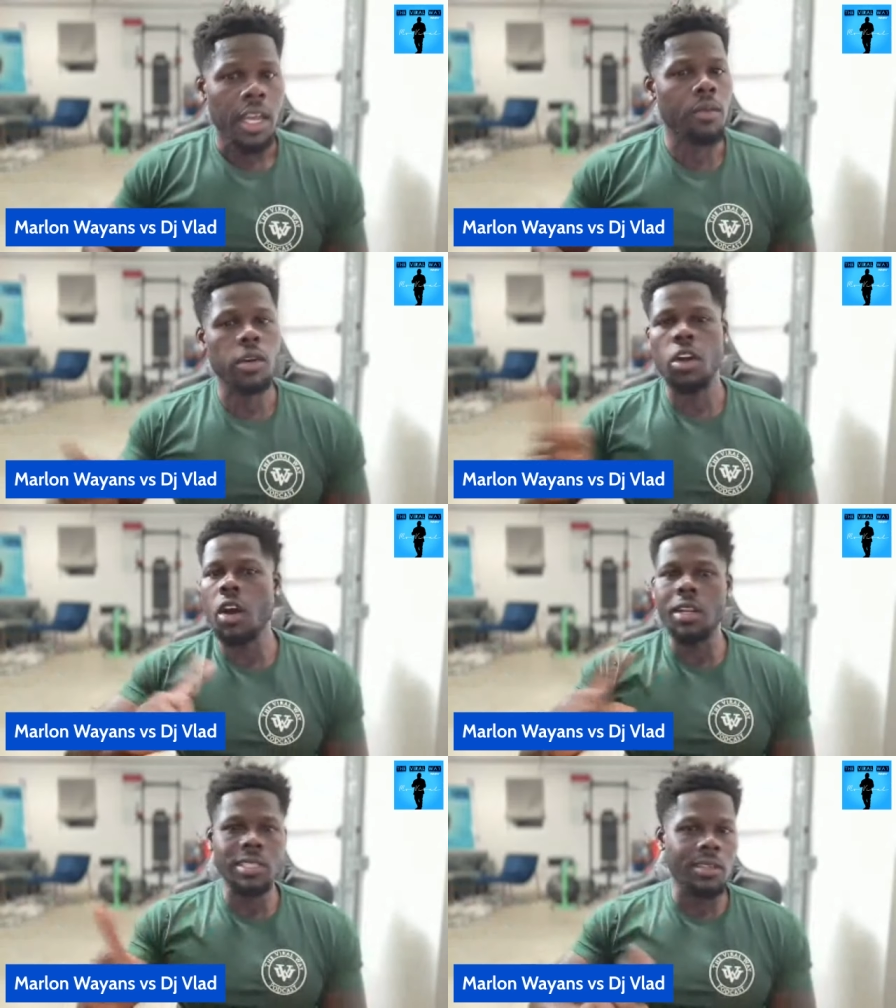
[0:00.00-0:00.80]
And
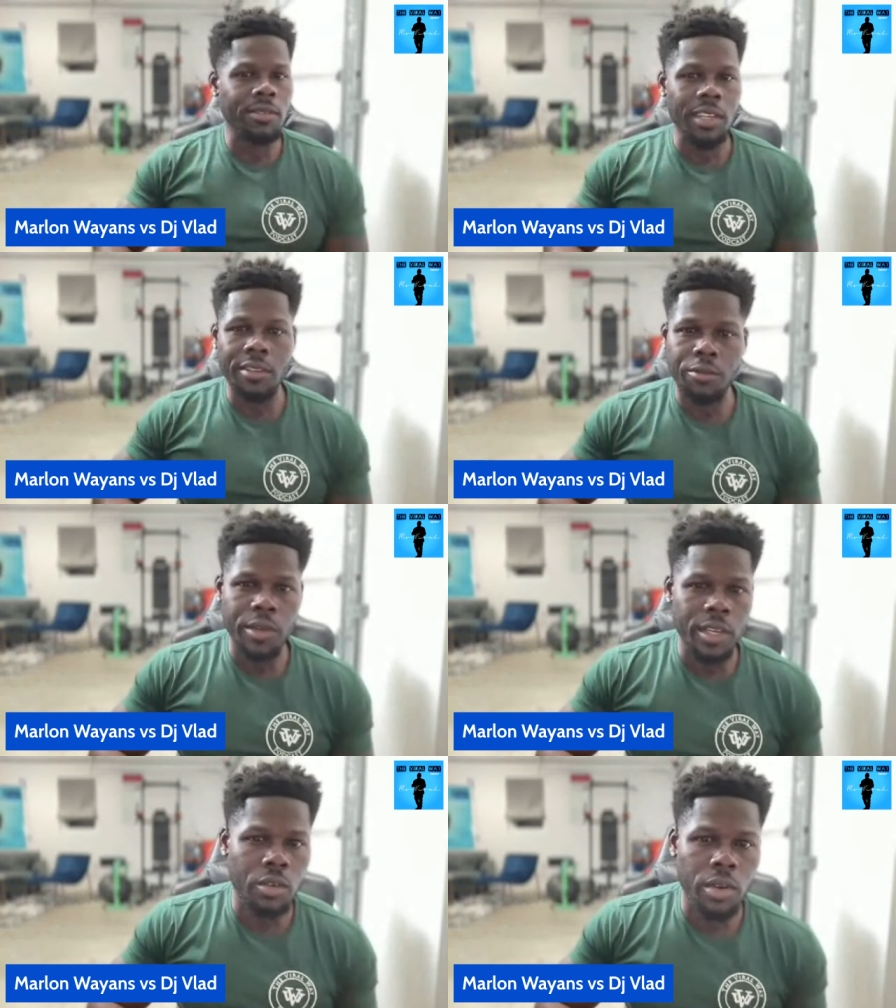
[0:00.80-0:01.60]
regardless of if
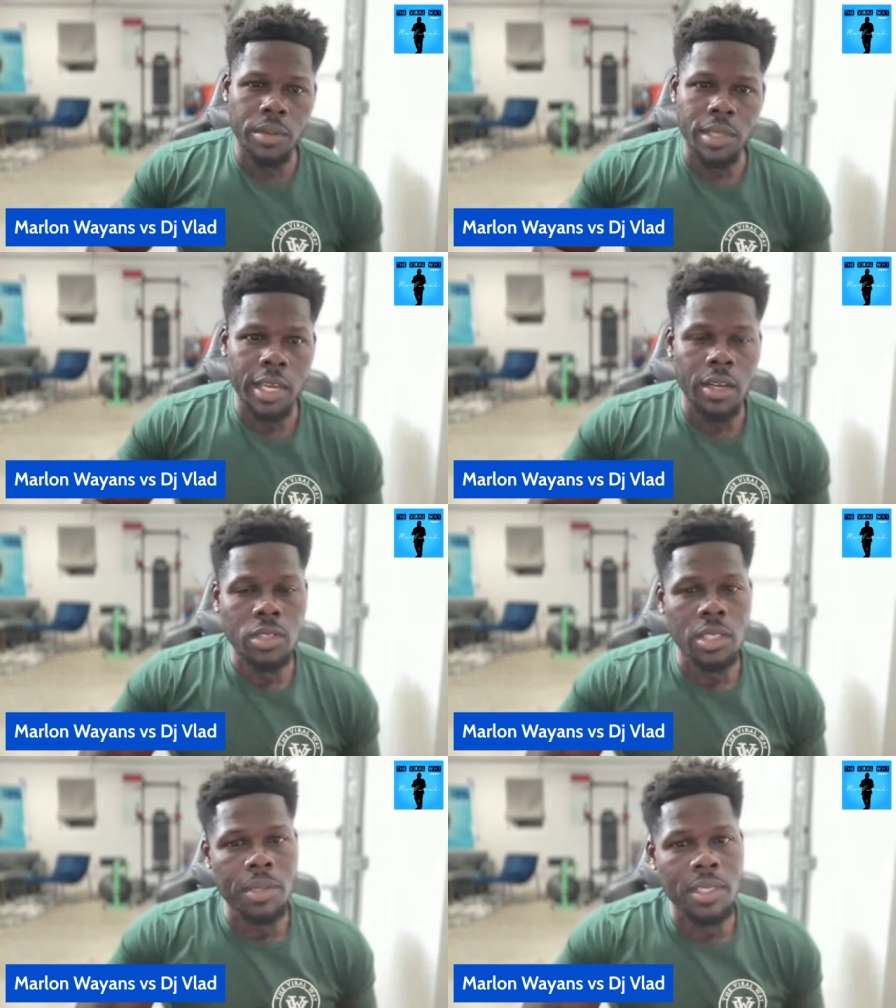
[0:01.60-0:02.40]
we agree with the L
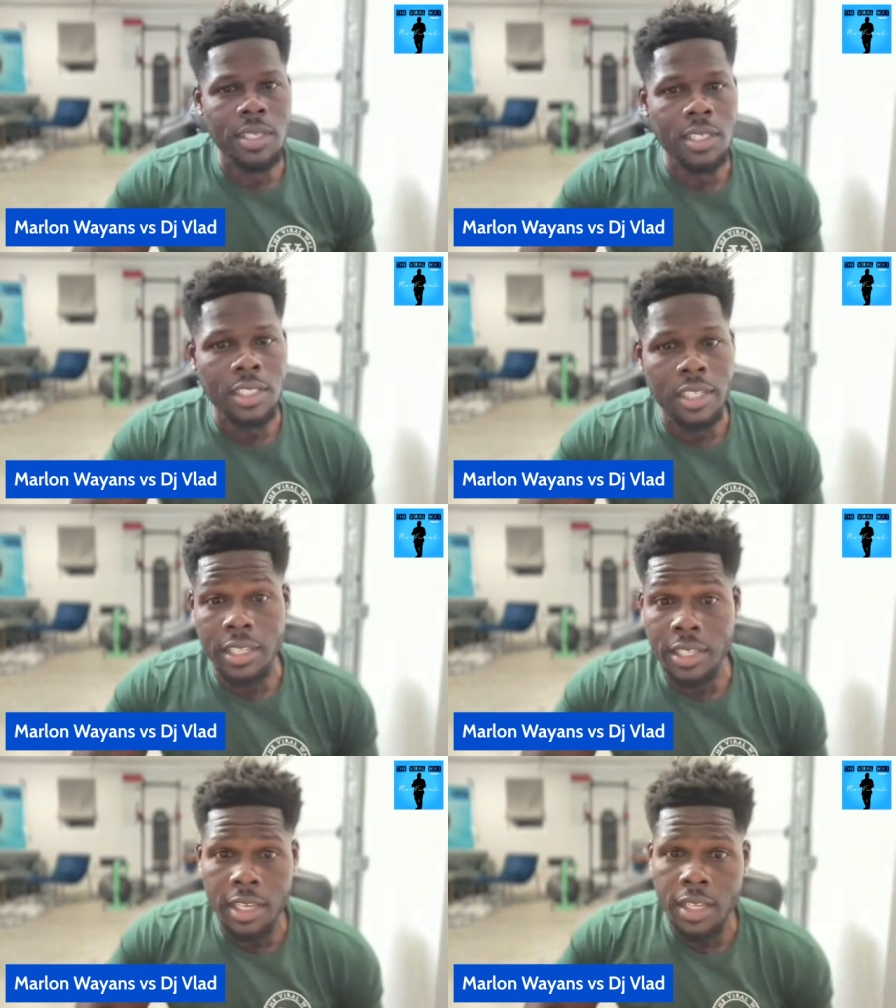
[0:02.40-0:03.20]
G B T shit he
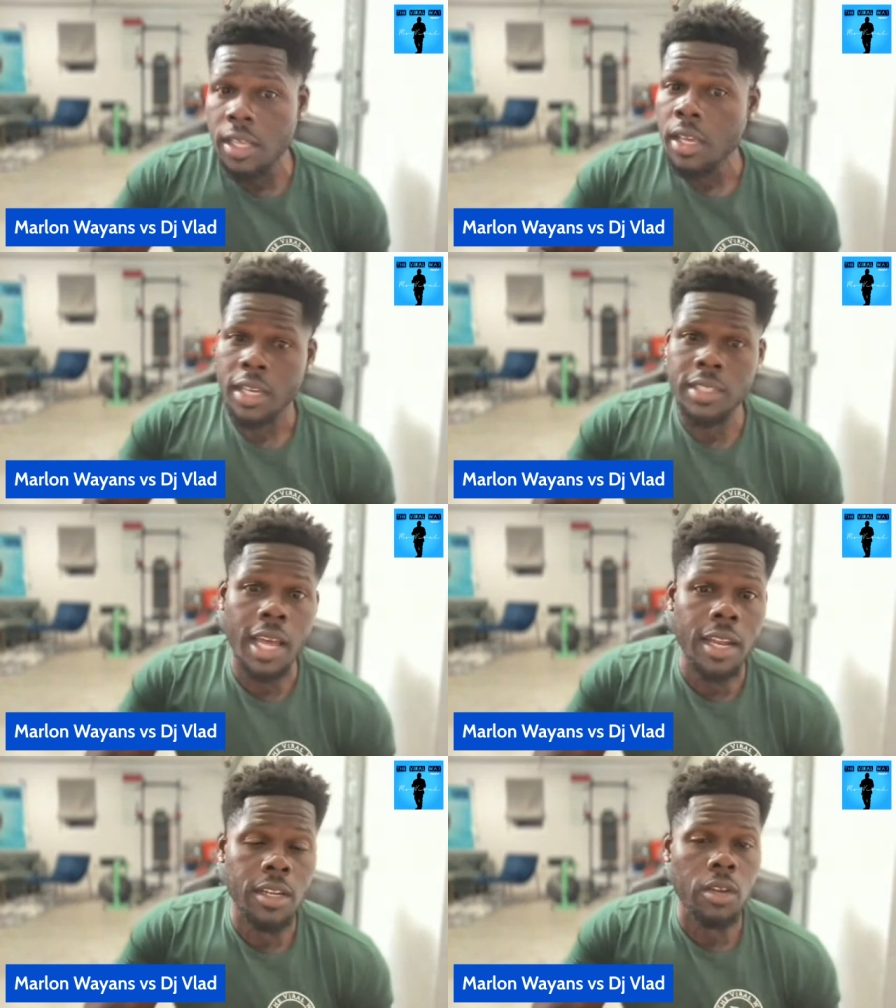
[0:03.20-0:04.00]
did, because
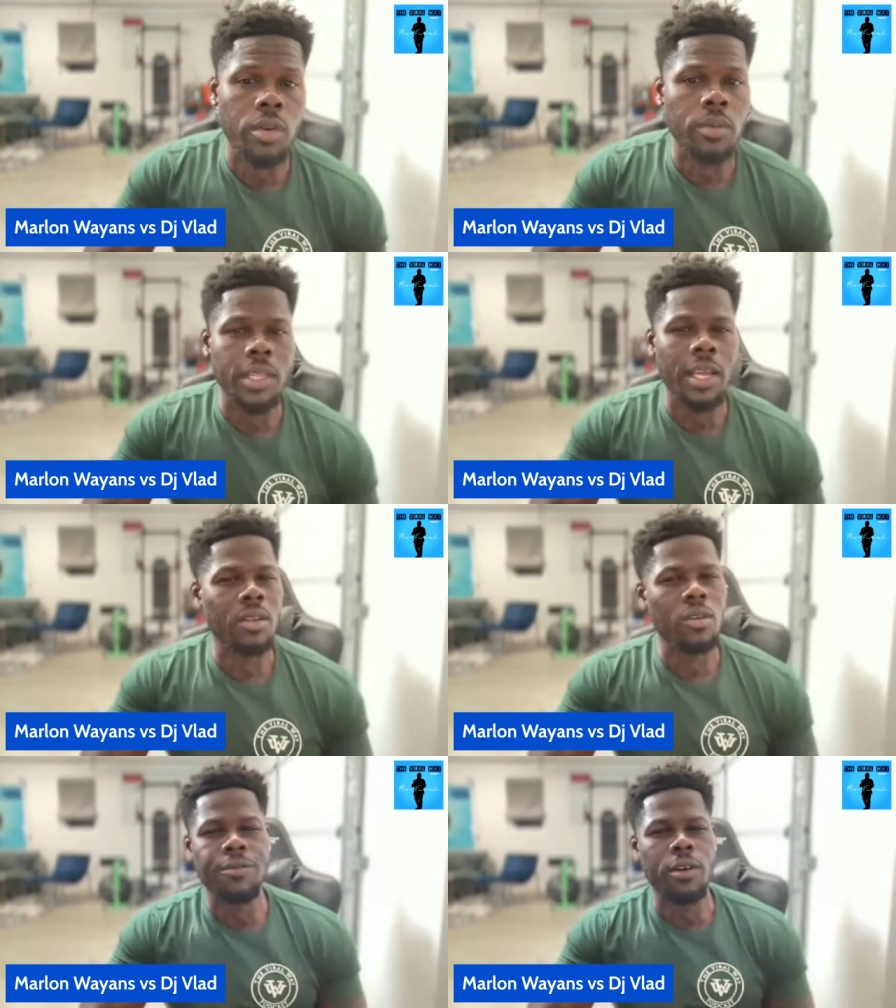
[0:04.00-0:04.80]
I didn't agree with that
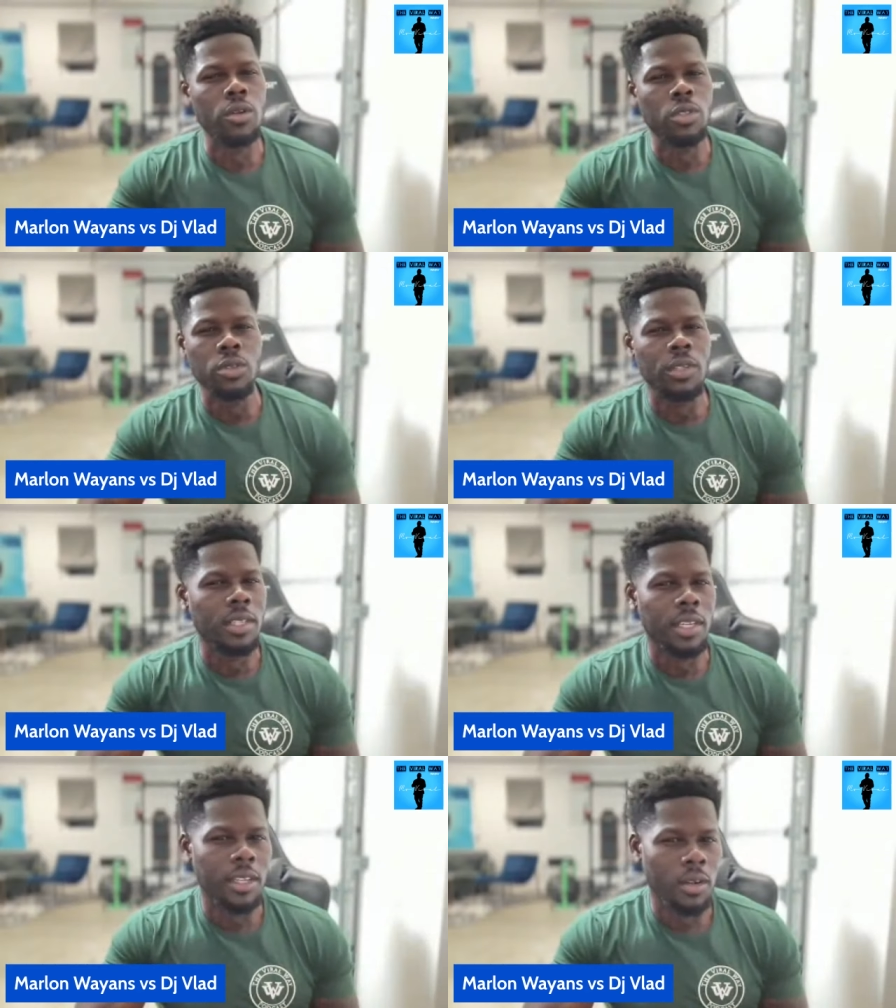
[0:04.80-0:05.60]
little photo shoot he
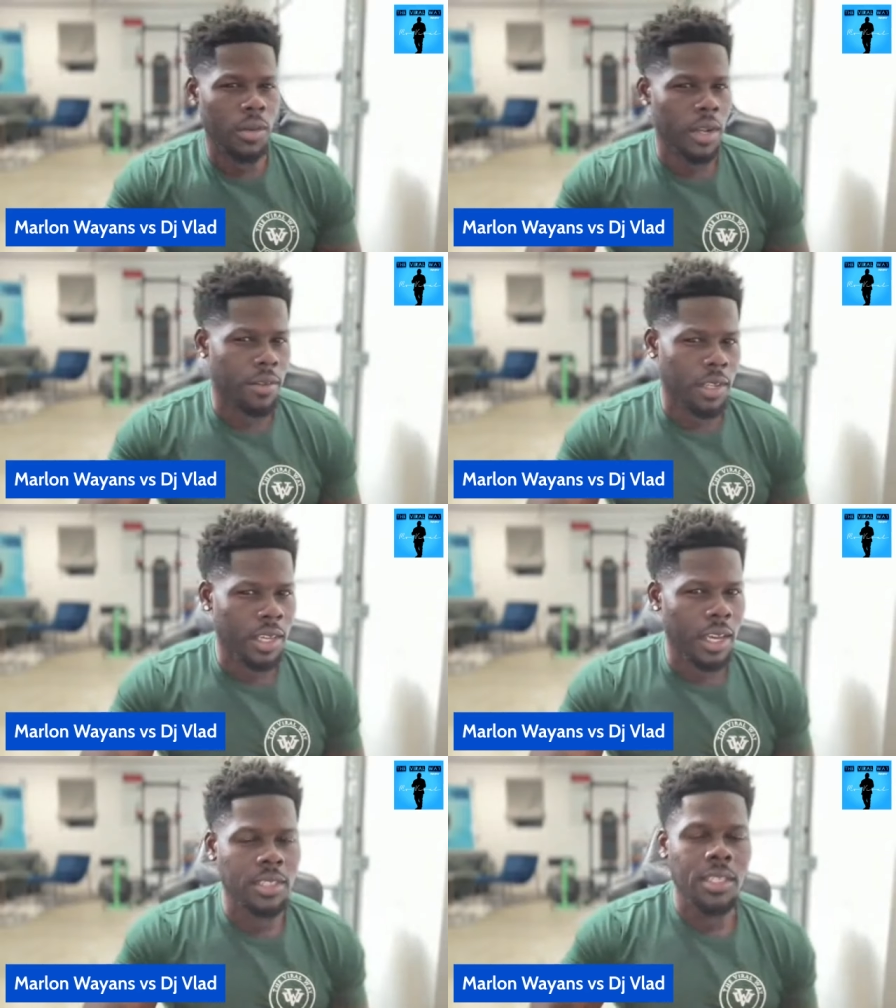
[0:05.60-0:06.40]
did or whatever the
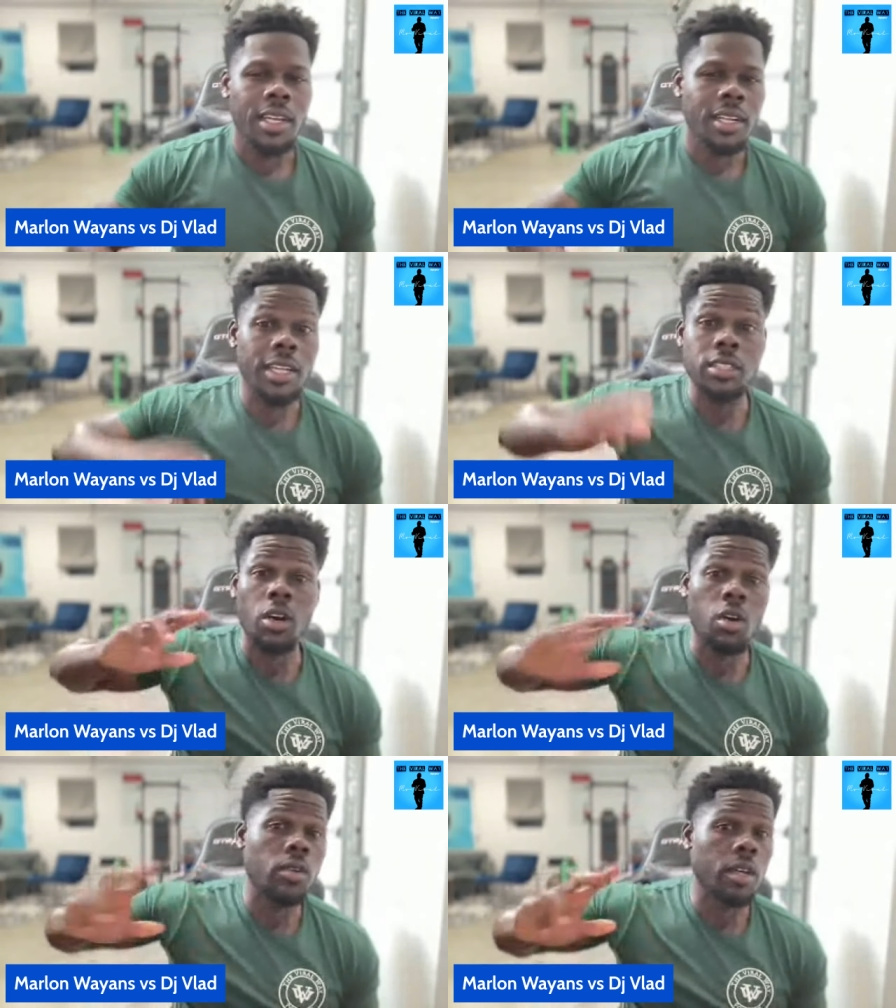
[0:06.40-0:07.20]
case, that's a
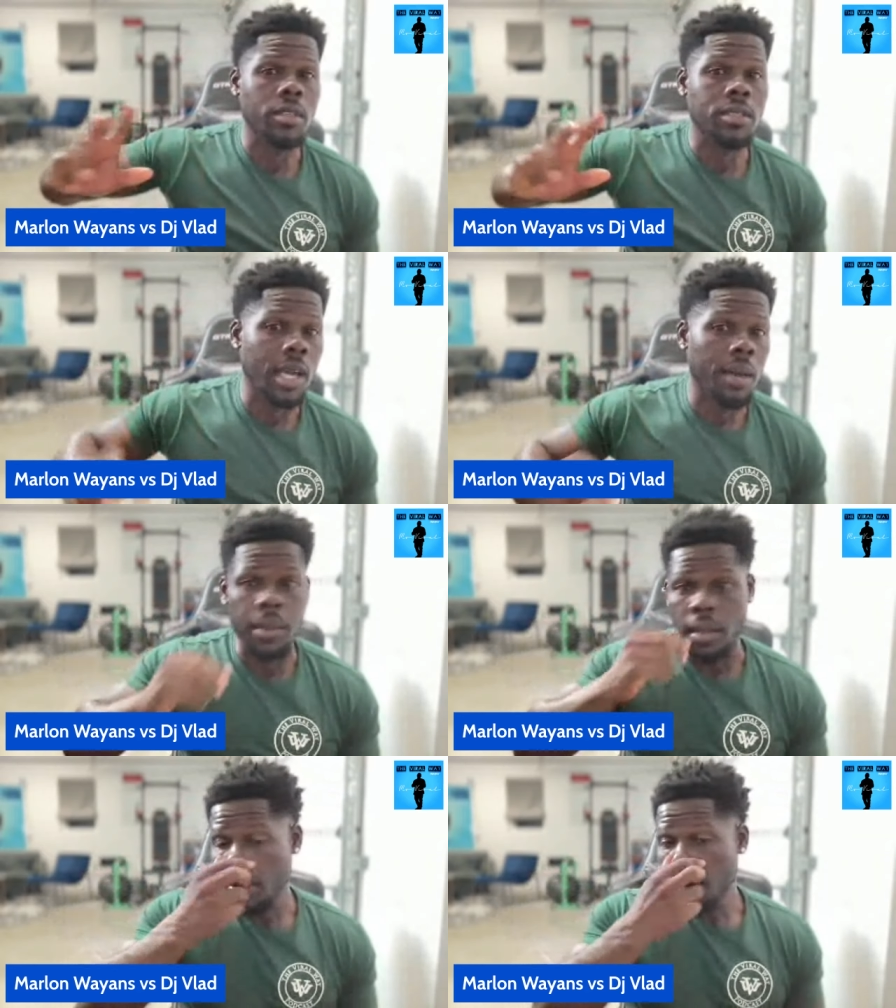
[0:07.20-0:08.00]
whole nother topic.